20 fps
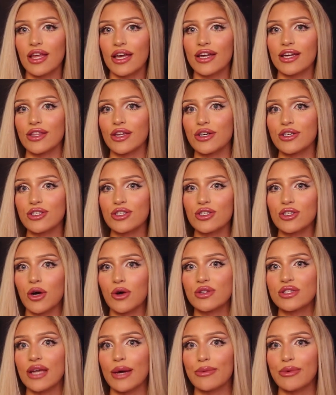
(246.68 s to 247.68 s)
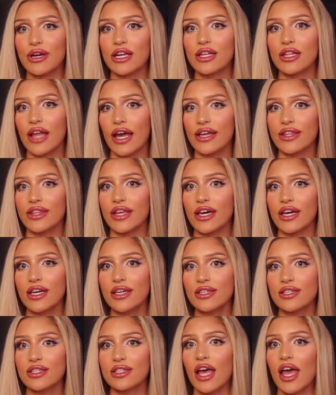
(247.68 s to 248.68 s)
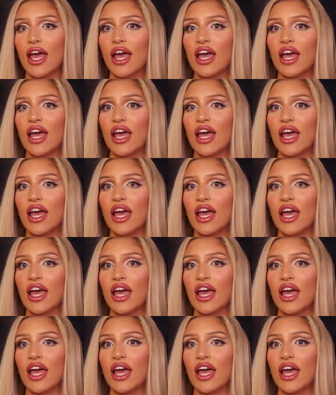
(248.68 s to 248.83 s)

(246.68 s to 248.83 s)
Like they're so separated like this.